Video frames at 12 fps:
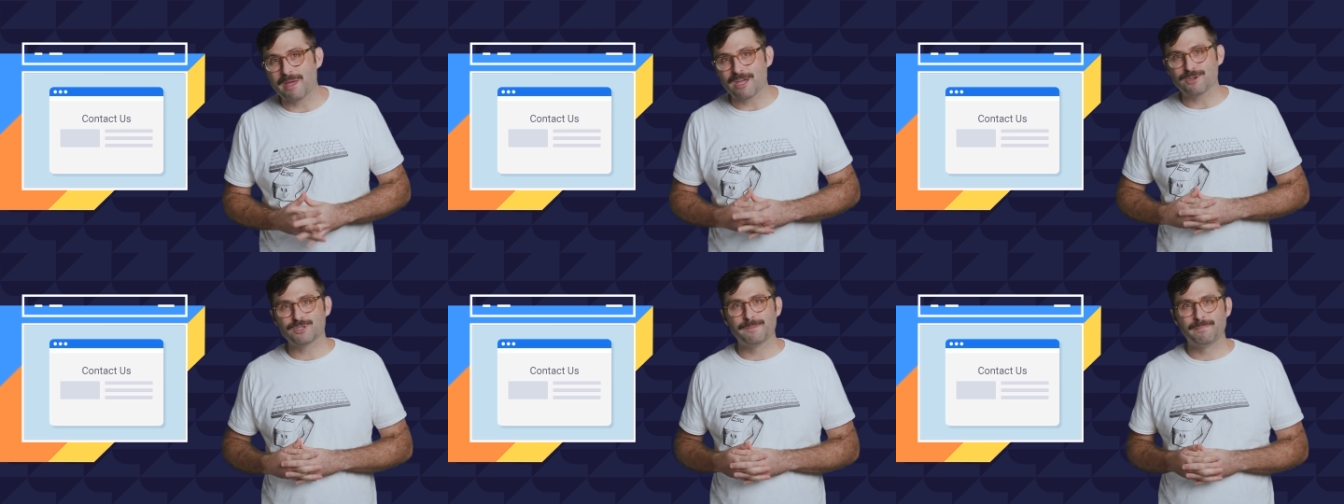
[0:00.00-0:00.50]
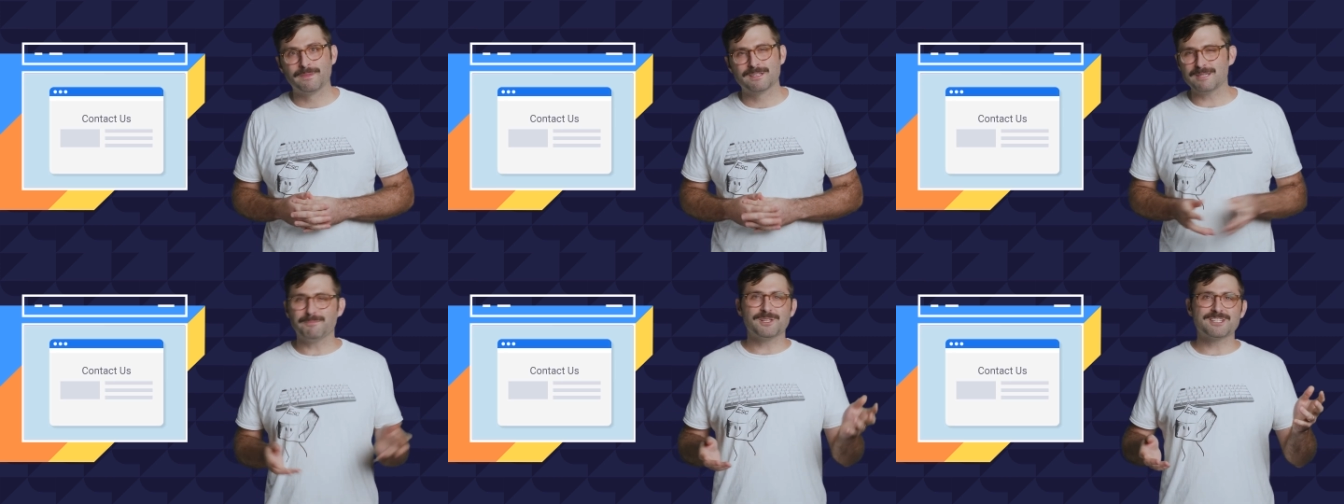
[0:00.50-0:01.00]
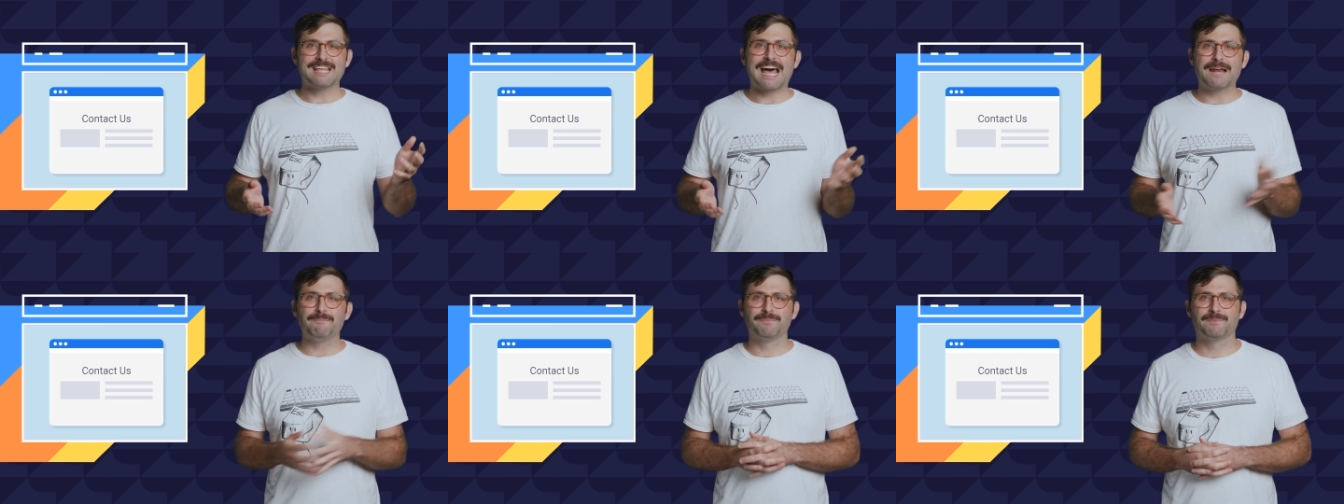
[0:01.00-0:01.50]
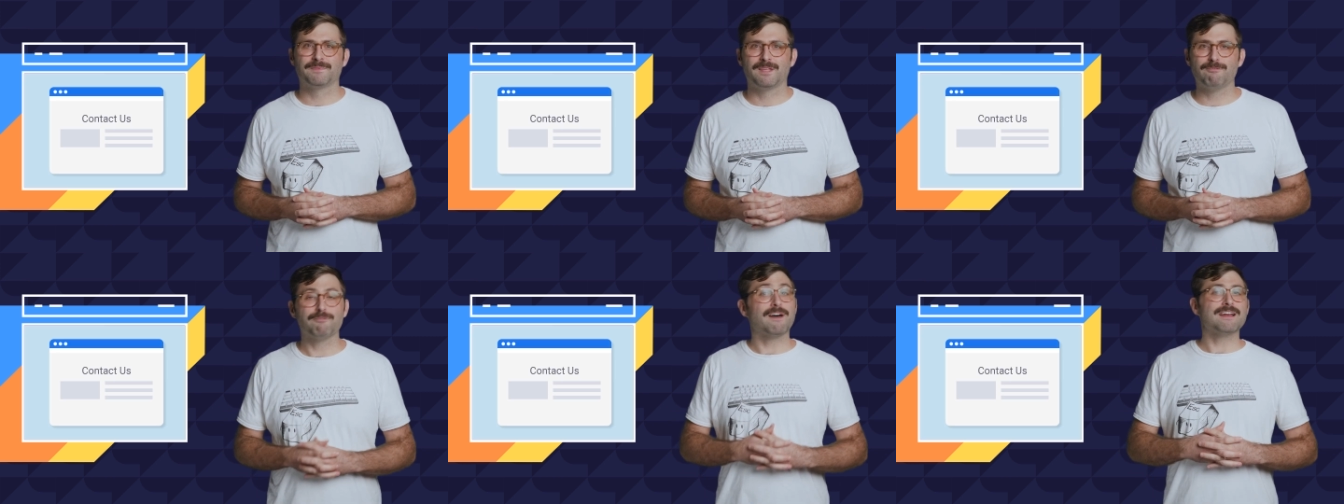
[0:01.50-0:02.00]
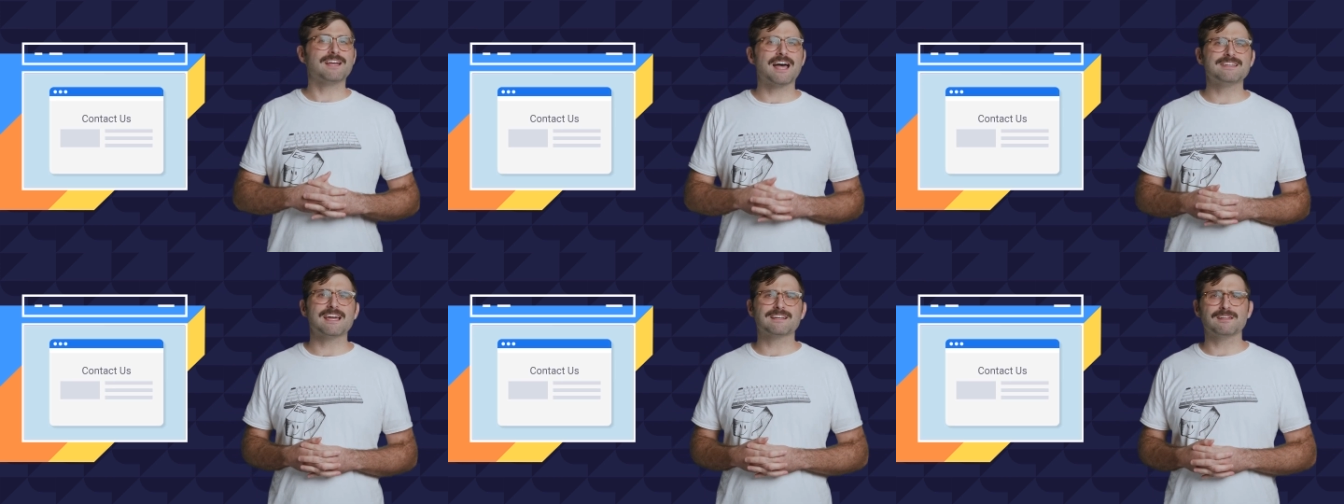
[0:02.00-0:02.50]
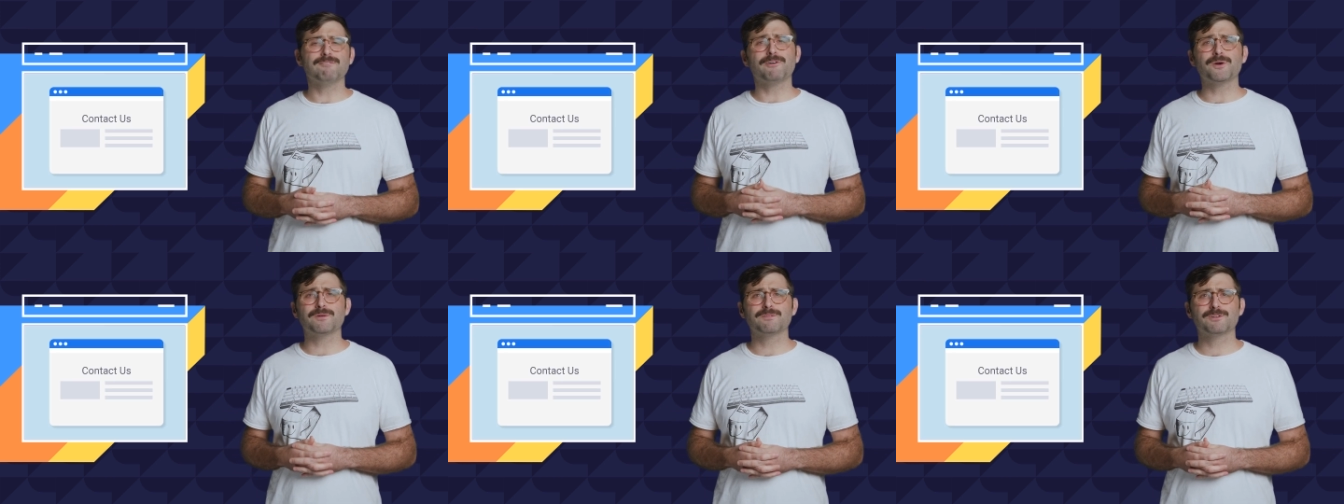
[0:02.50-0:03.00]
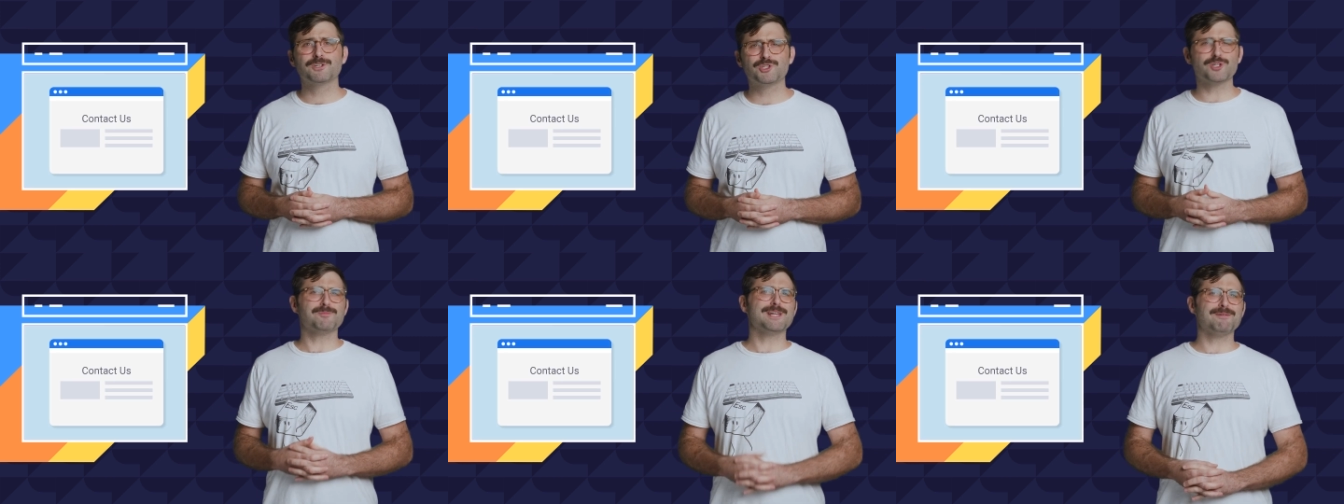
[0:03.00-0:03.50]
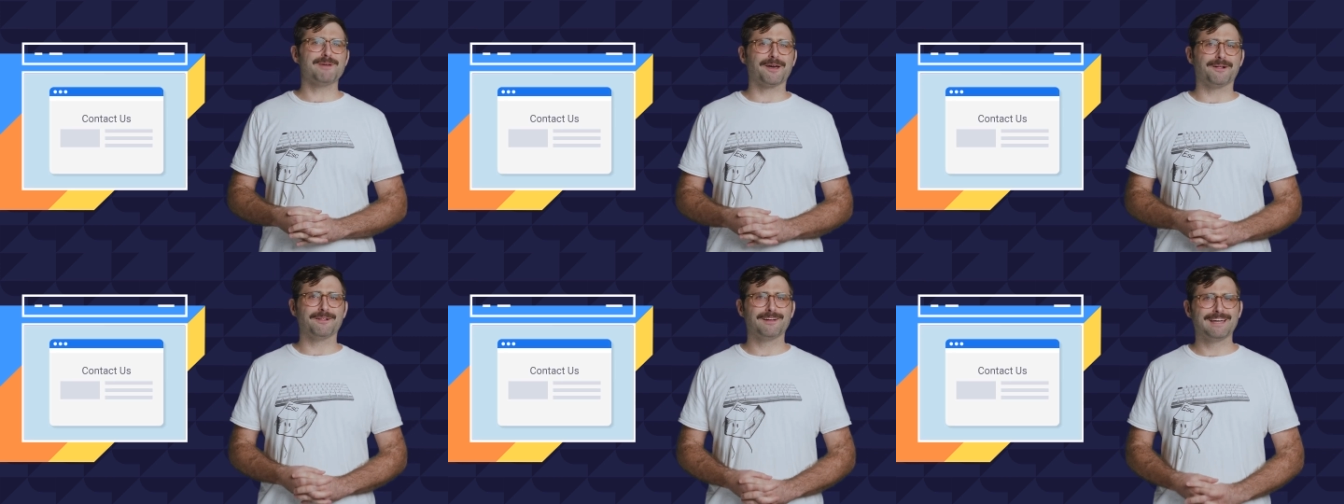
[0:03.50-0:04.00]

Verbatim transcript: page. Simple as that. If you find contact info, shoot them an email.